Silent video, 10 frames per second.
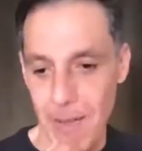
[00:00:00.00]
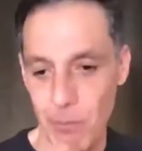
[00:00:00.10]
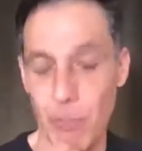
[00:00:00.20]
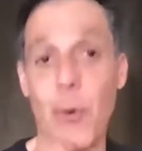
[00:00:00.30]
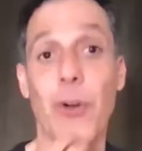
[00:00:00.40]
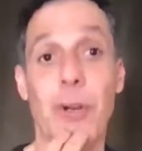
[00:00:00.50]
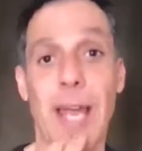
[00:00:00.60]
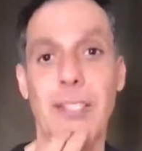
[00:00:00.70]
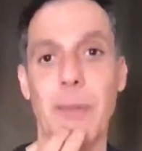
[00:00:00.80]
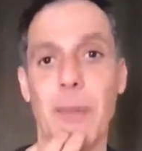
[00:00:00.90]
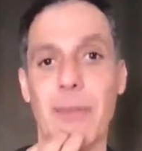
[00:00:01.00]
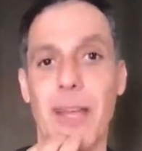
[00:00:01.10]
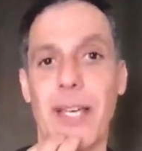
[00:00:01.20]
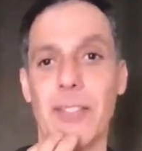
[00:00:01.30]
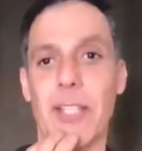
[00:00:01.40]
reporter asked him about the
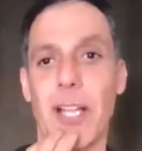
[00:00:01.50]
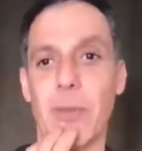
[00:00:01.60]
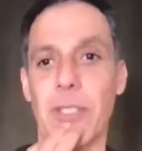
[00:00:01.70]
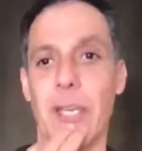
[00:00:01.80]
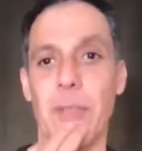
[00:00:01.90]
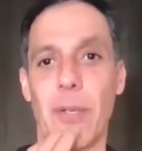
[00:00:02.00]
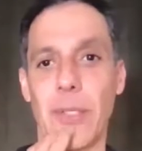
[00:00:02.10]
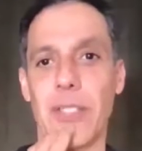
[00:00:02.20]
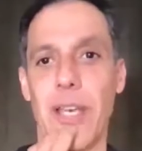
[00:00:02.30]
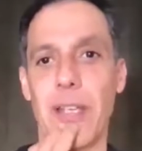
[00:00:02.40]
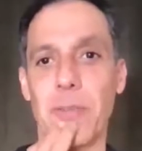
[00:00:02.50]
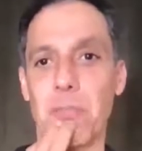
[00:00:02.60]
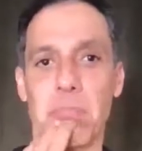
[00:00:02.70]
Access Hollywood tape. You know what he said?